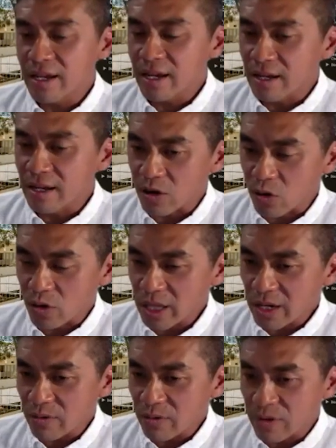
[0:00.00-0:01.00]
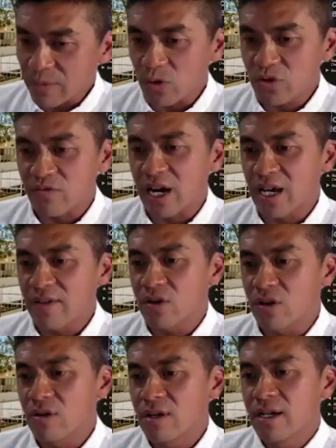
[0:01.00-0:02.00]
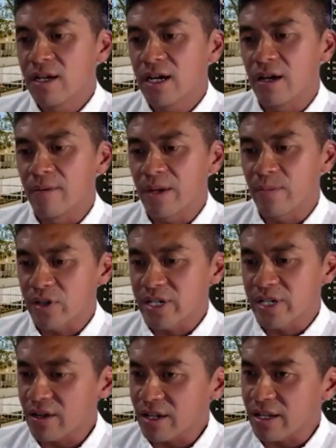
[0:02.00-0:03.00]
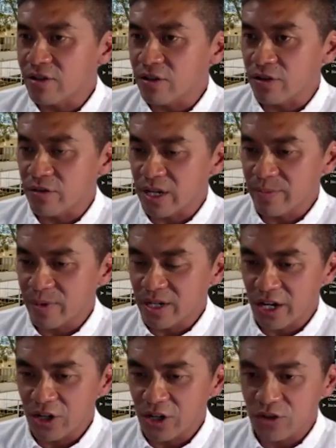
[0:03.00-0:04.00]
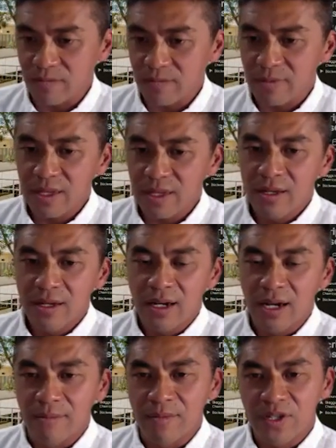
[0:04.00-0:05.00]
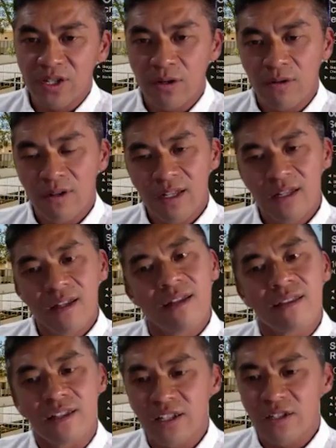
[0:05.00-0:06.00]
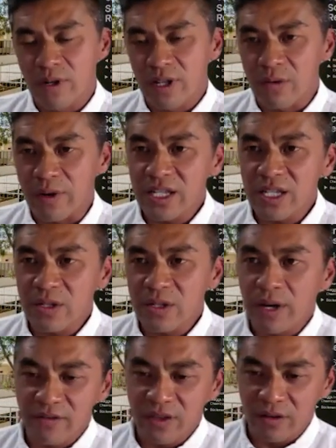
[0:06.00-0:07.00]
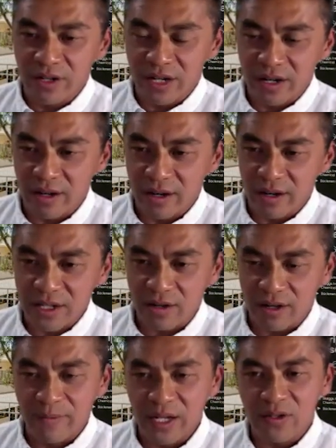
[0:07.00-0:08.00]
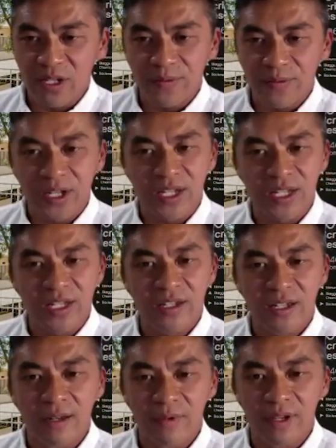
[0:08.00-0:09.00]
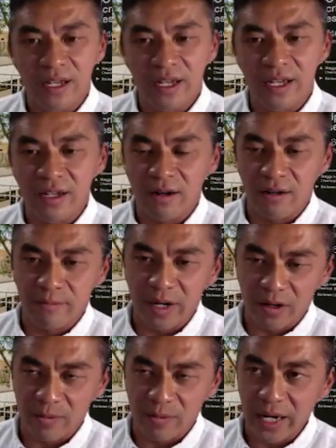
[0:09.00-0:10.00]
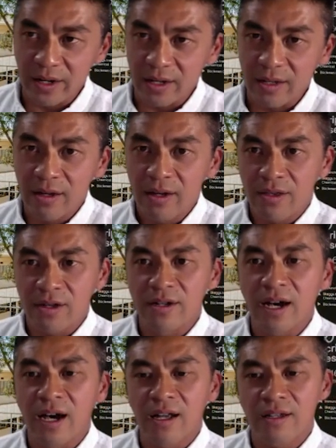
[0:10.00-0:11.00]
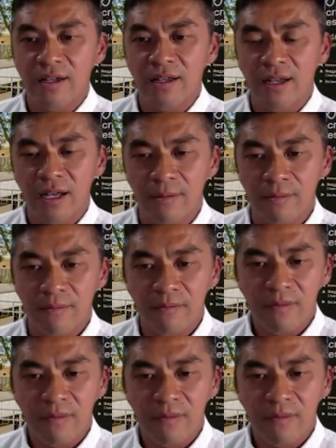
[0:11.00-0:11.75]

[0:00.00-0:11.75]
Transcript: and are correlated with poor survival um, and mortality during transplantation. Um, so this is one of the reasons why, even though Enterococcus are commensal species um, in our microbiota, they're not um,